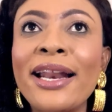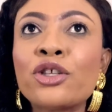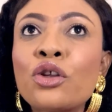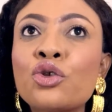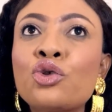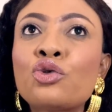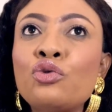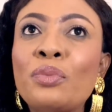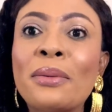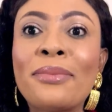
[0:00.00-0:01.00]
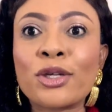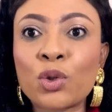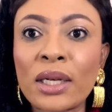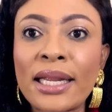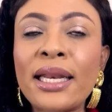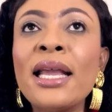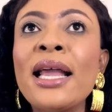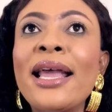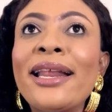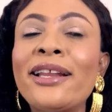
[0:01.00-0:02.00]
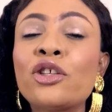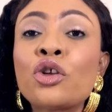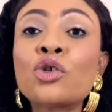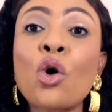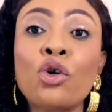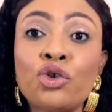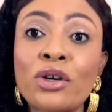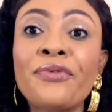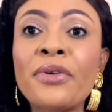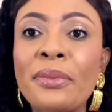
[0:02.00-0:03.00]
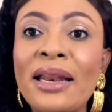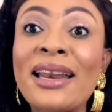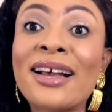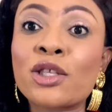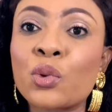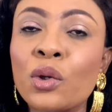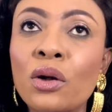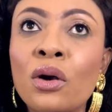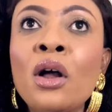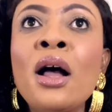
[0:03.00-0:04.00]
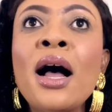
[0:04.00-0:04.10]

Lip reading: It is not super masculine and it is not ultra feminine as well.